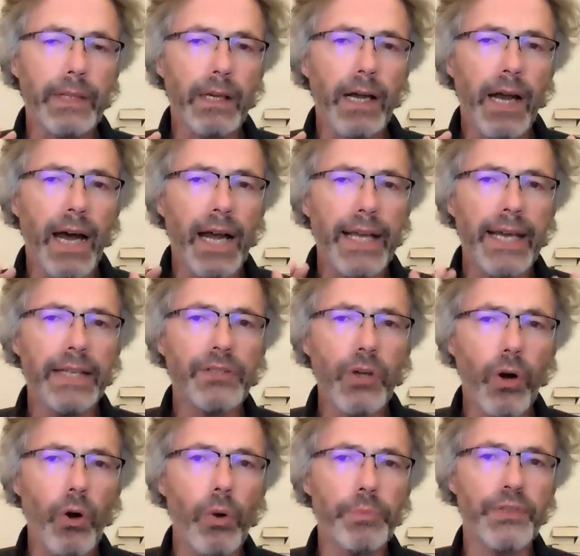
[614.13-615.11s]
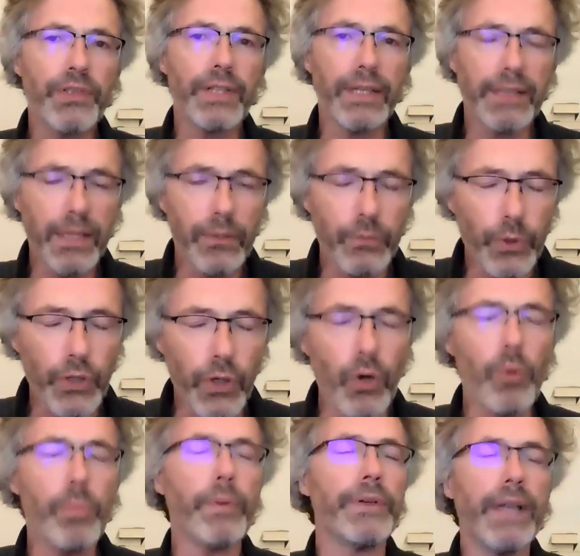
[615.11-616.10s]
I had hoped that they would
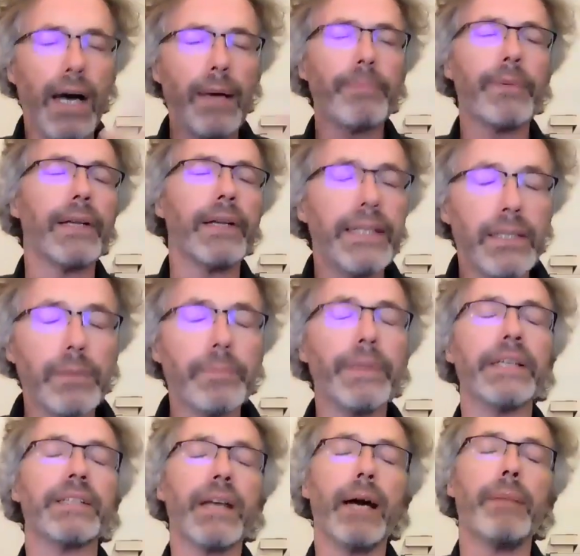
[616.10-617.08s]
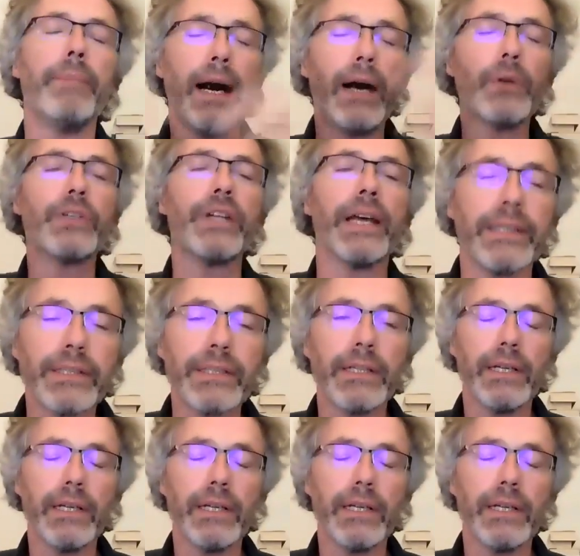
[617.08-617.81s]
open up a little bit about that